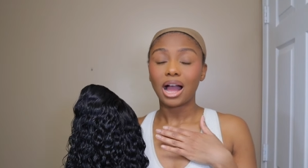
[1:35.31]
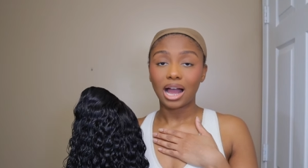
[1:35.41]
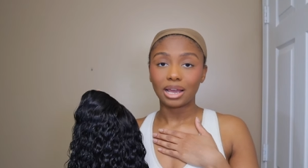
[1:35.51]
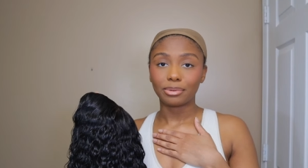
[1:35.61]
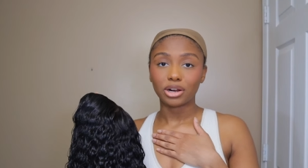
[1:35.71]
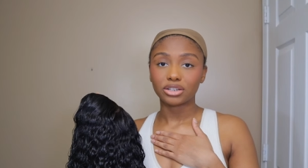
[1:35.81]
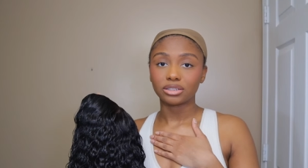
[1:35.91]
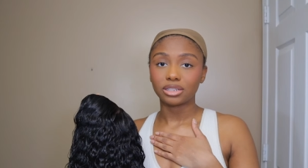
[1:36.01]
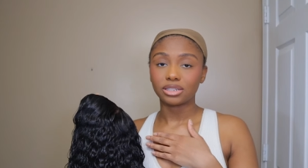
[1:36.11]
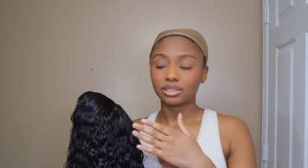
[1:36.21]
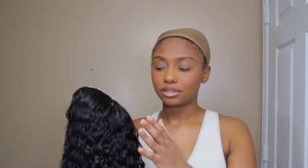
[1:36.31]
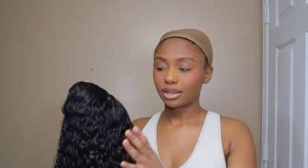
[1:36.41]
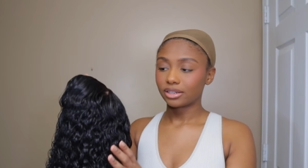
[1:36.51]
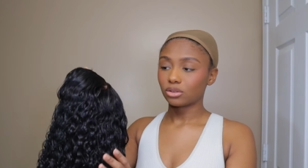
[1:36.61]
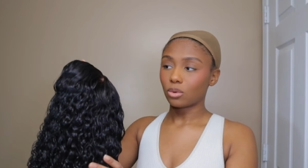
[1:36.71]
I personally just
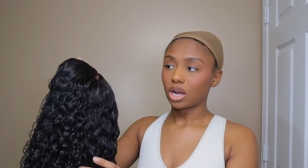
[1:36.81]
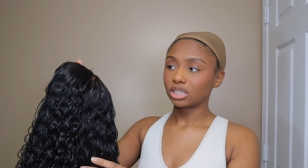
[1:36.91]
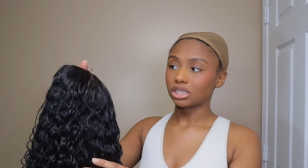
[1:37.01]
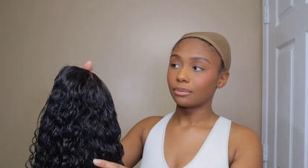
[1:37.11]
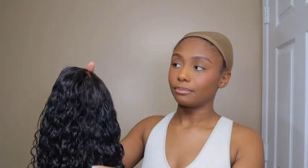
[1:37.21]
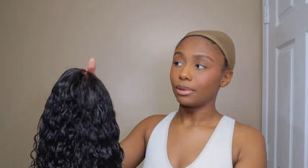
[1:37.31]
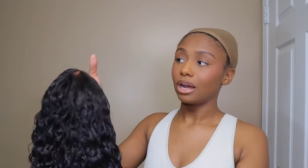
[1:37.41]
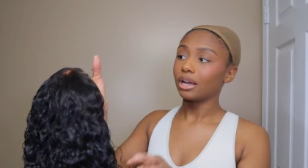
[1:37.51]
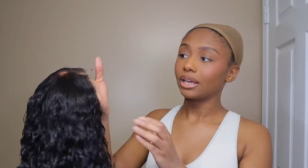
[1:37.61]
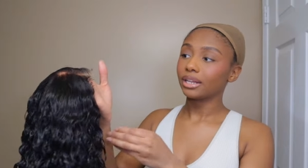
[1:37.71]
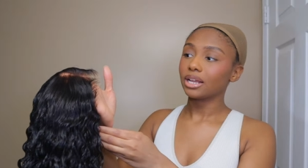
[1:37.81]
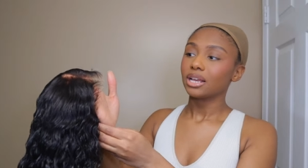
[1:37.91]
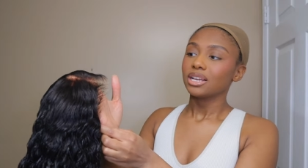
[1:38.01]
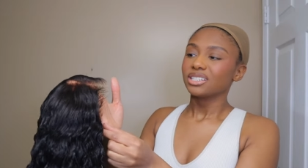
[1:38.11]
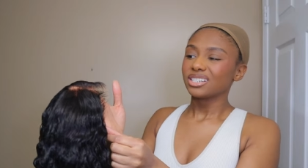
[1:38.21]
like to wash mine
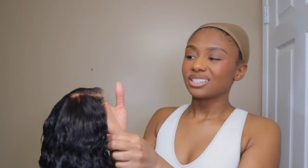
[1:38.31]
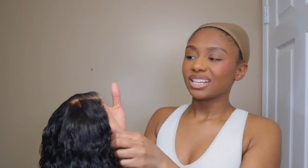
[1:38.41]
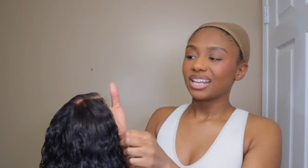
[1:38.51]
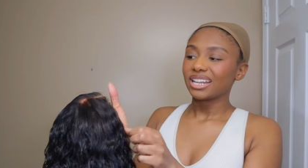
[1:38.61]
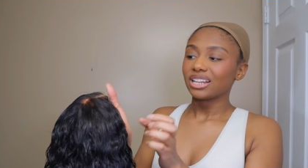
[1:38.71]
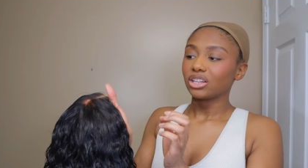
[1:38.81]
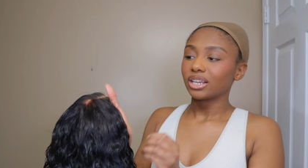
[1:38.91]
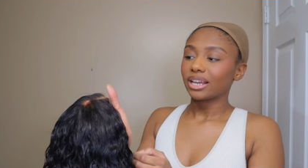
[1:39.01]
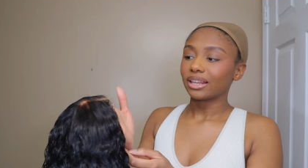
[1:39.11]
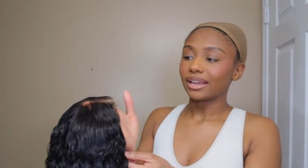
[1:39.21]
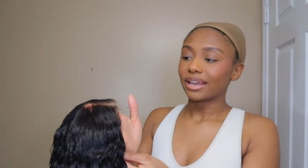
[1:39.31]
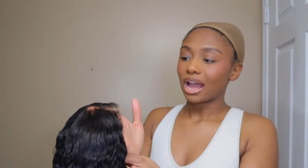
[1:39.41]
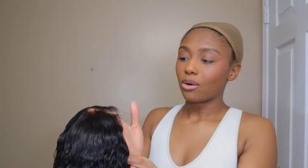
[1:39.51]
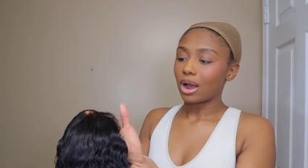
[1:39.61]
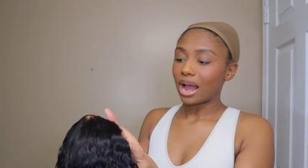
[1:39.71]
just to get it looking like
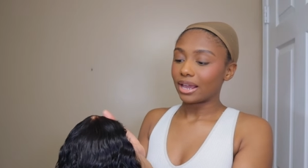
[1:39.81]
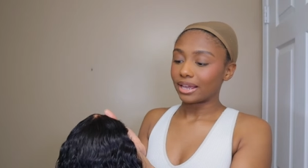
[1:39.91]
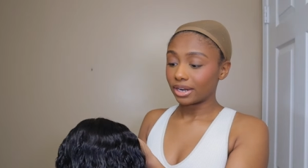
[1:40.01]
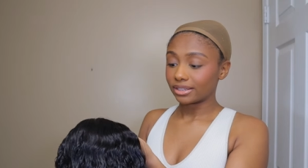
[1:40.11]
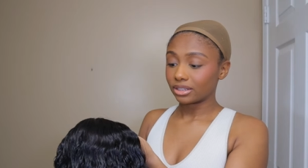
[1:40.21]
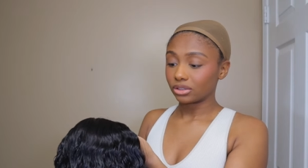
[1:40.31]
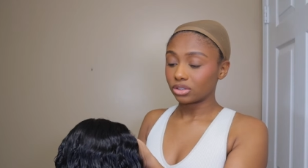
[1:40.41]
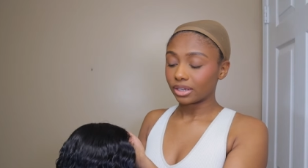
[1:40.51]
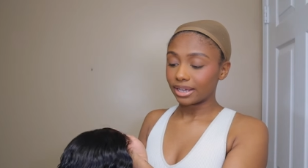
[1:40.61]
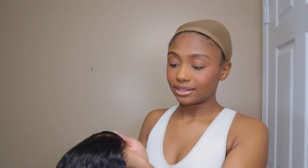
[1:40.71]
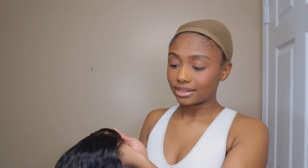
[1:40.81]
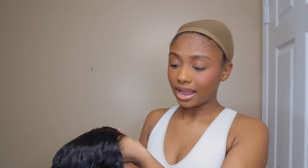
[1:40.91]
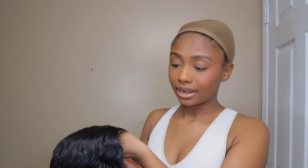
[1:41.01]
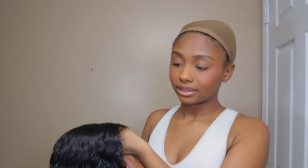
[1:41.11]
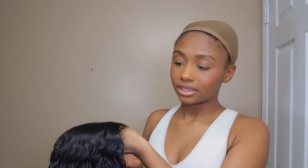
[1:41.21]
how I want it to look
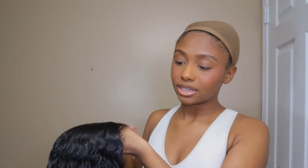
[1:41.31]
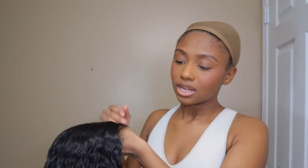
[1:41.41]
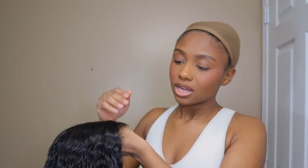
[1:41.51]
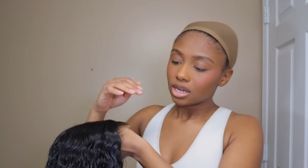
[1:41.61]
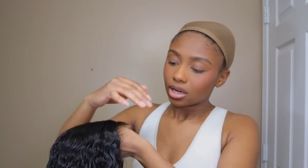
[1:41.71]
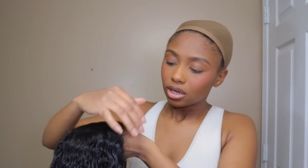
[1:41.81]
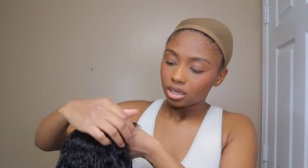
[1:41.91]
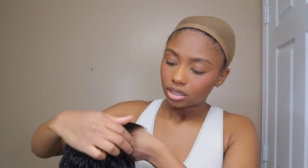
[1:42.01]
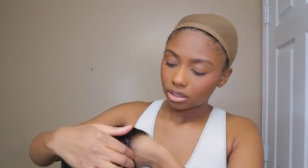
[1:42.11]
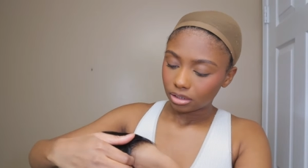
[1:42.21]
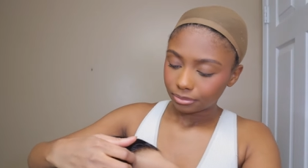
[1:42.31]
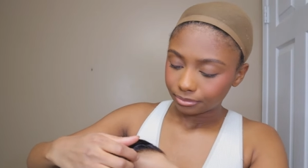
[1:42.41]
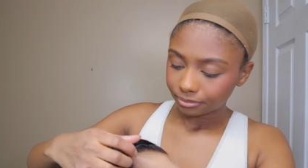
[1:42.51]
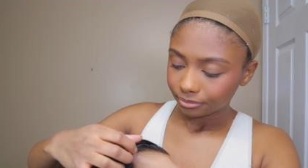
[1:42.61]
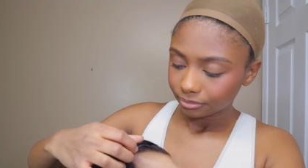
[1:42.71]
exactly.
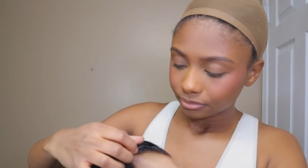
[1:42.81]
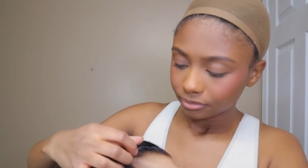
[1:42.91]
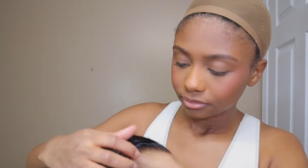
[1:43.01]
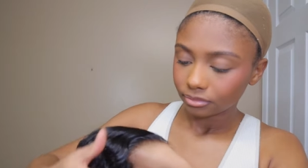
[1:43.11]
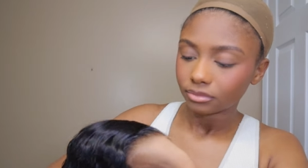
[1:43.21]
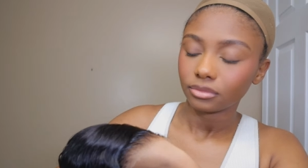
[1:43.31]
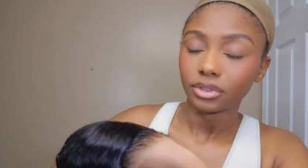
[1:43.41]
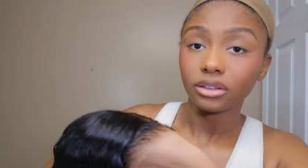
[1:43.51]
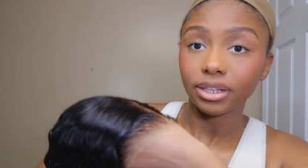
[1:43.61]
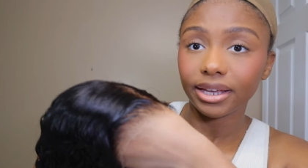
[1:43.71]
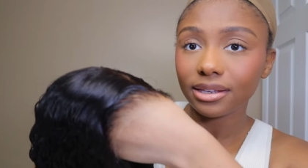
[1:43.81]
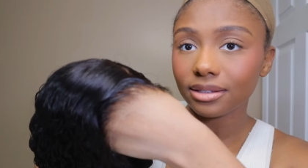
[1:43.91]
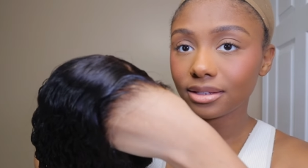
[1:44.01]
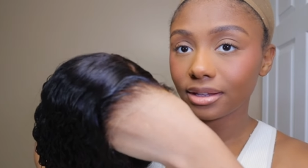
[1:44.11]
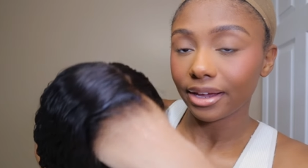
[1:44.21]
Um, the
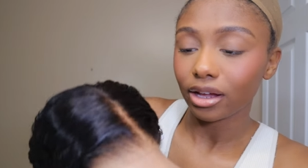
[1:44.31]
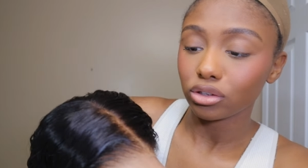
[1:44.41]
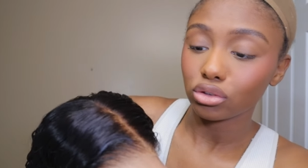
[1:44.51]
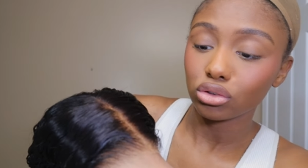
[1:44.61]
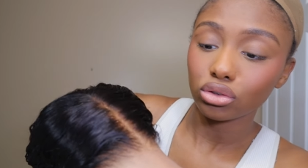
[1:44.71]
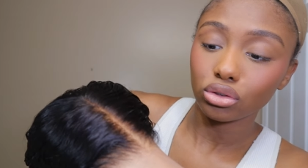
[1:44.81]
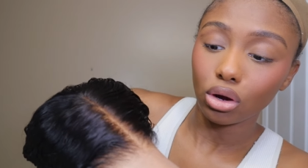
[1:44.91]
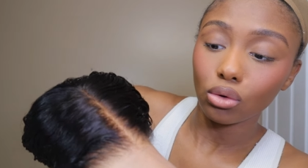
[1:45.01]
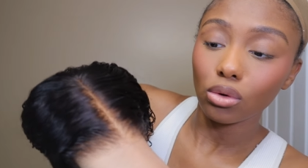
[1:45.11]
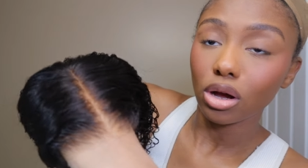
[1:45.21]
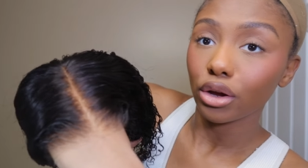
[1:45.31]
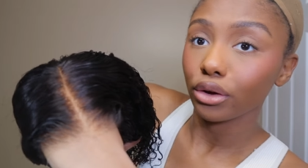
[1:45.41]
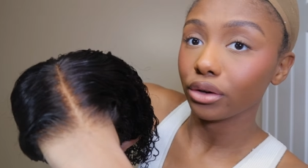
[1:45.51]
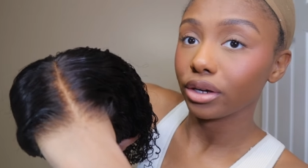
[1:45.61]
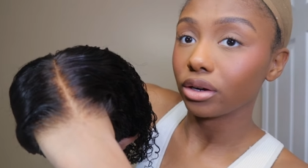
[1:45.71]
lace is like so
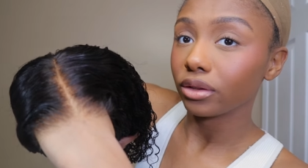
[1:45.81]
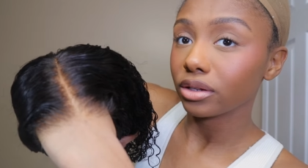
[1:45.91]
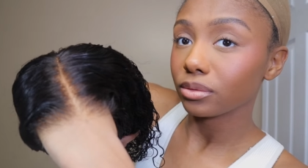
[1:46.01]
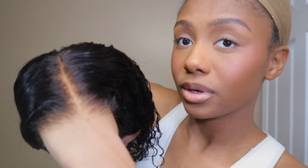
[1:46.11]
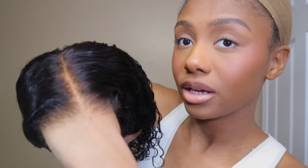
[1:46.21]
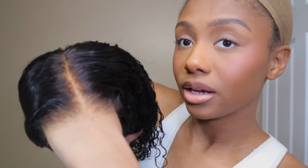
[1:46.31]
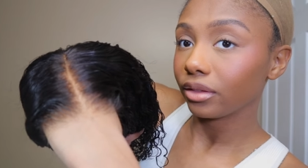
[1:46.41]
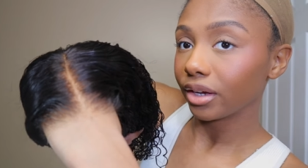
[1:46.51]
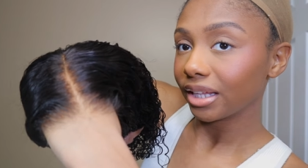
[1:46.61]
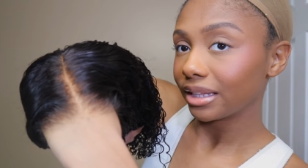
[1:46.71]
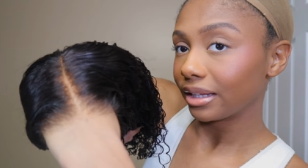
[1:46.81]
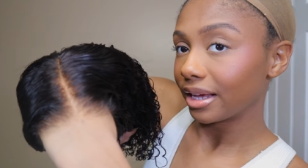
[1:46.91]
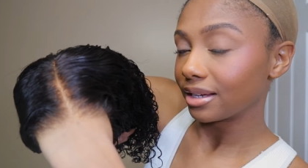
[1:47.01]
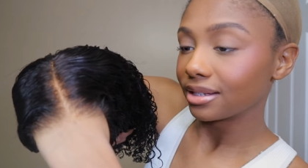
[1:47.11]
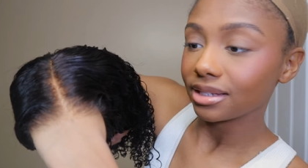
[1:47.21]
good on this wig. Look at the
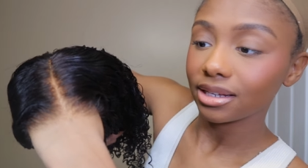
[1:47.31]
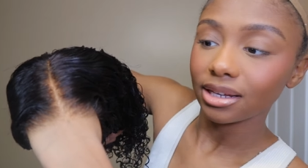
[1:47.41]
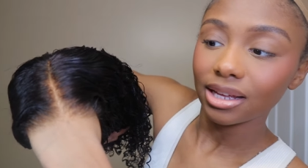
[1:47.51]
lace.